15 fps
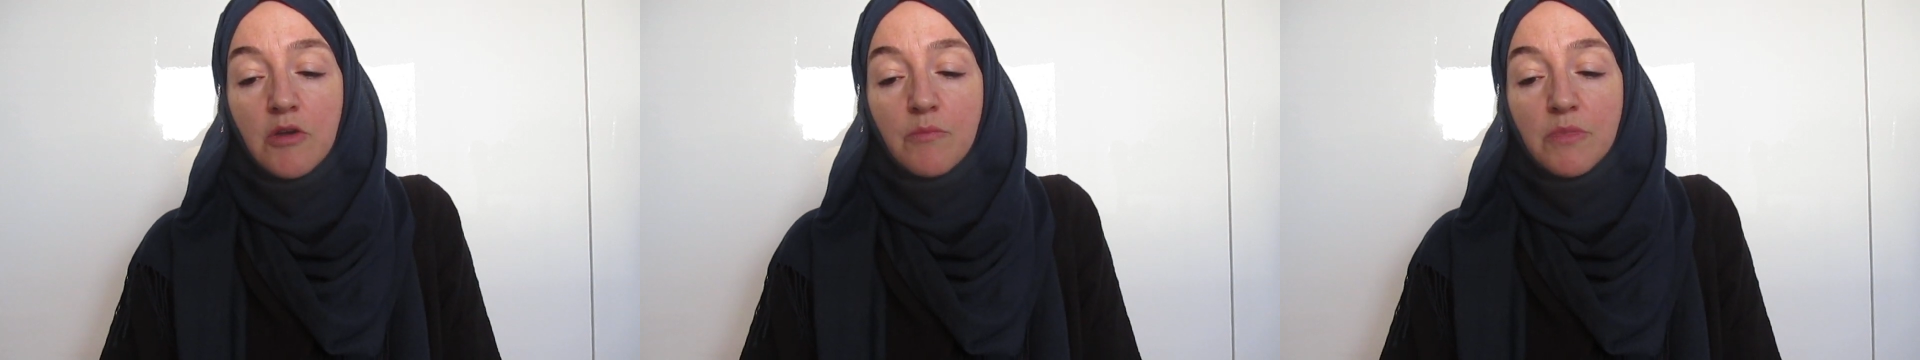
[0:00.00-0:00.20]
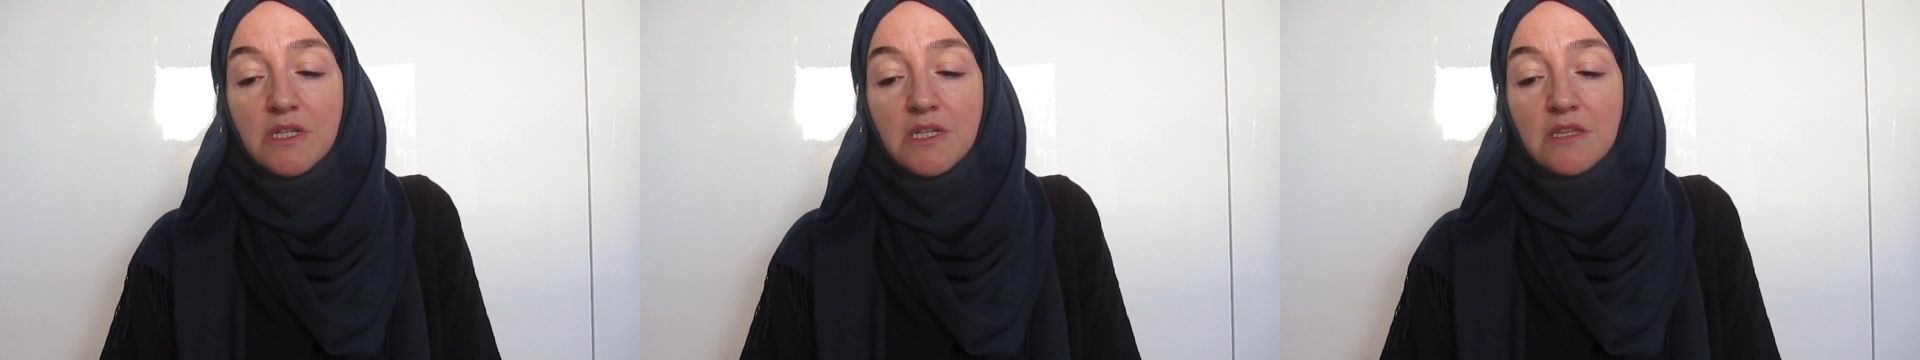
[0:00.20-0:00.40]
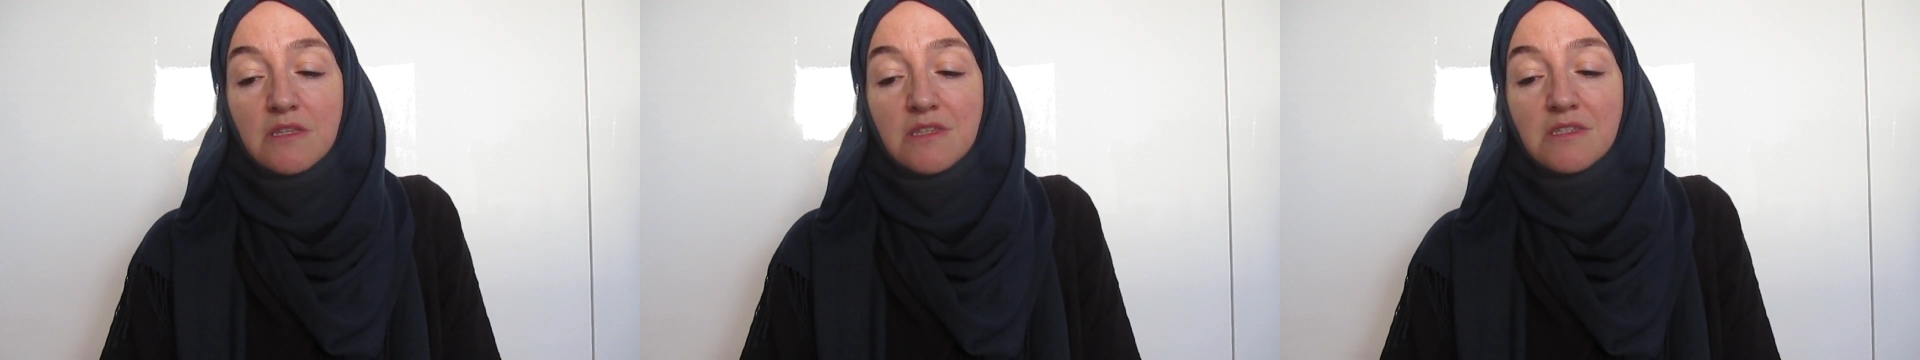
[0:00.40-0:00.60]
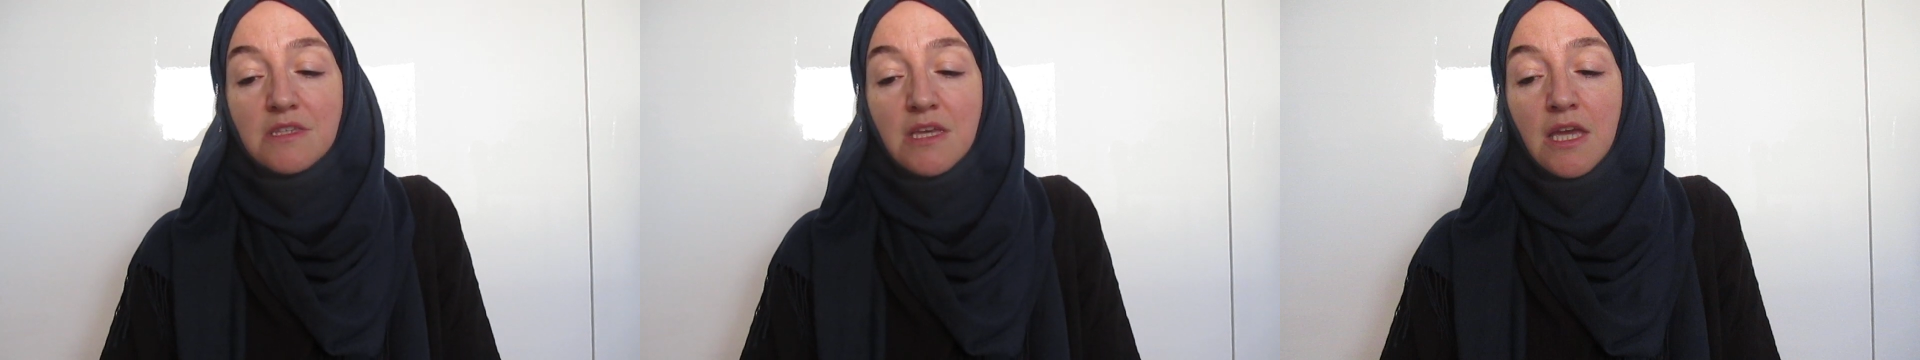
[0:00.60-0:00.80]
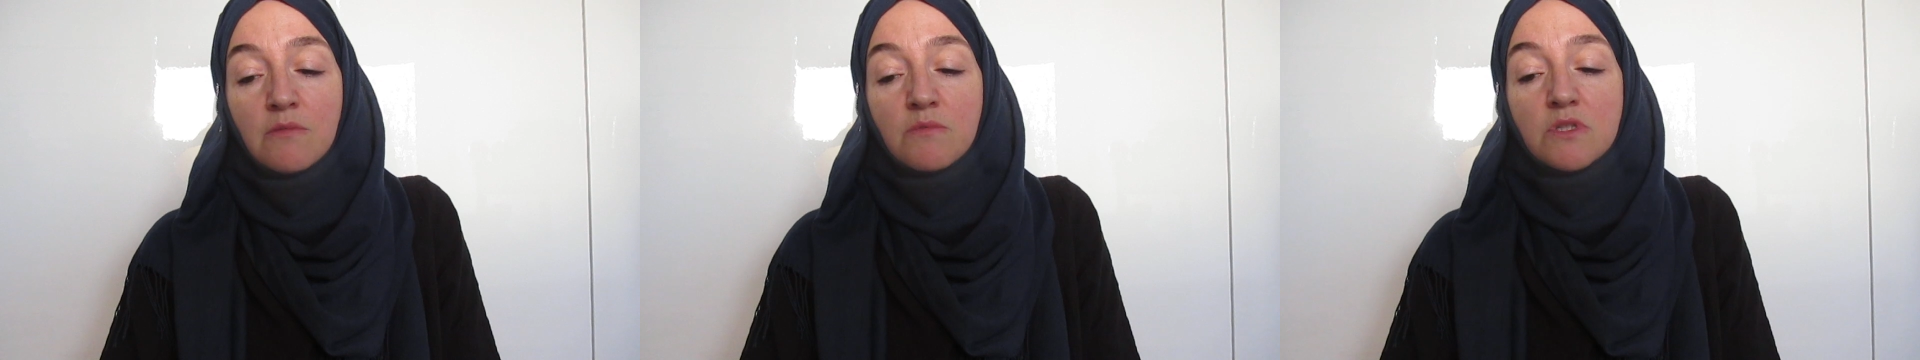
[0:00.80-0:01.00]
but at the
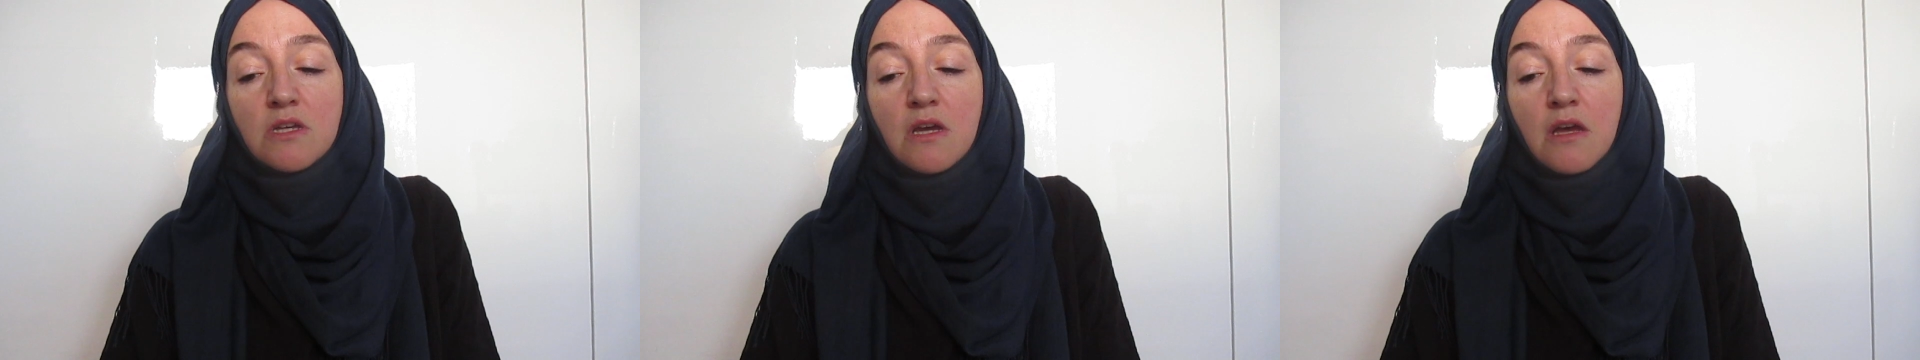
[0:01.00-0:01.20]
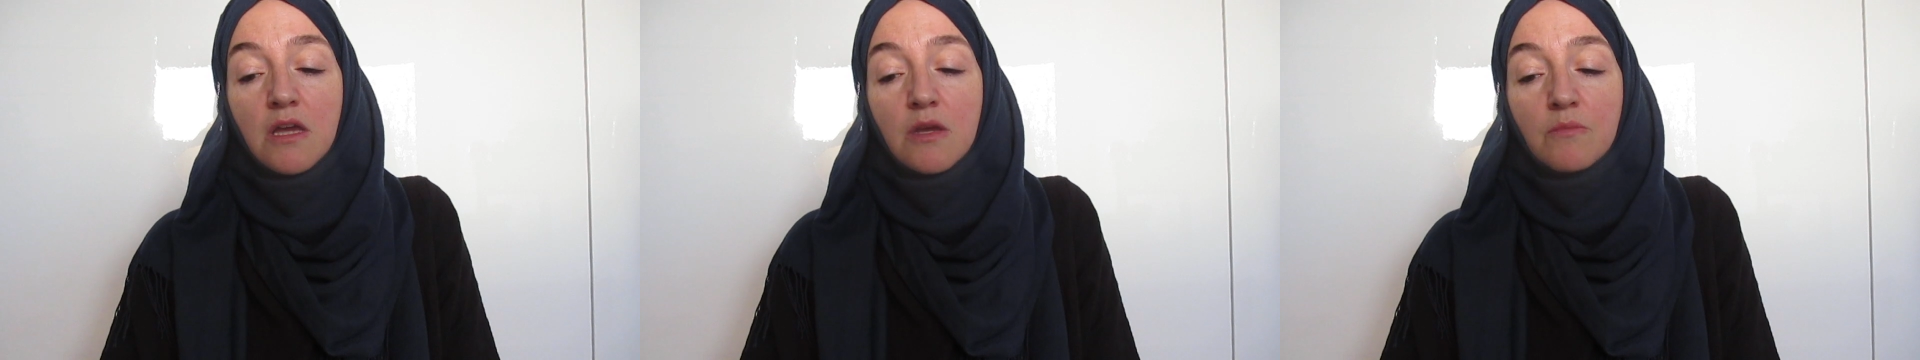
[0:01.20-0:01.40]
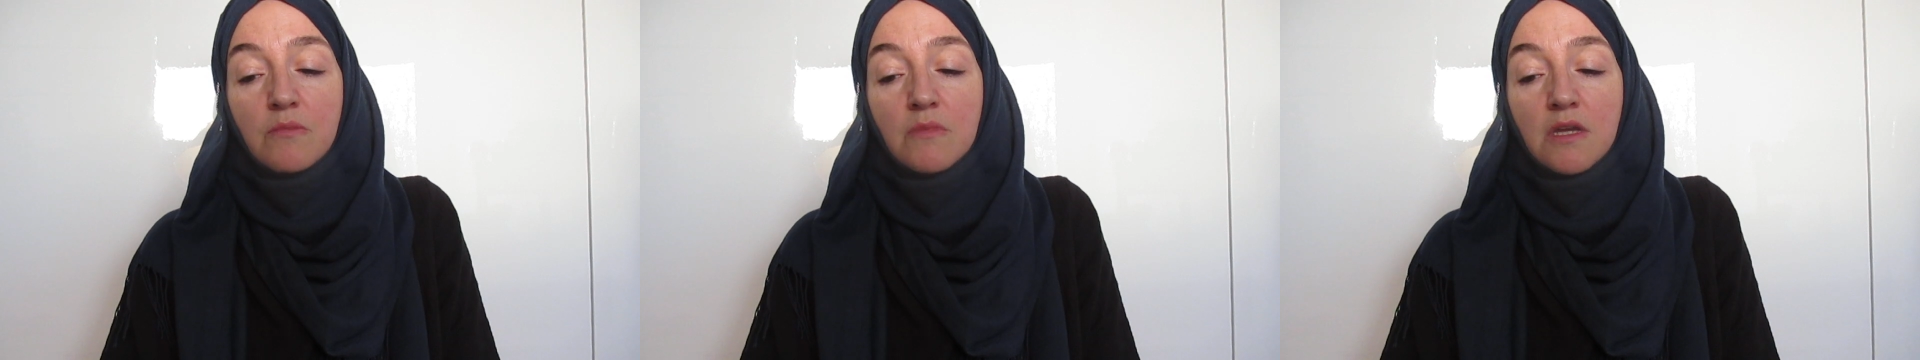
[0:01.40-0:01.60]
same time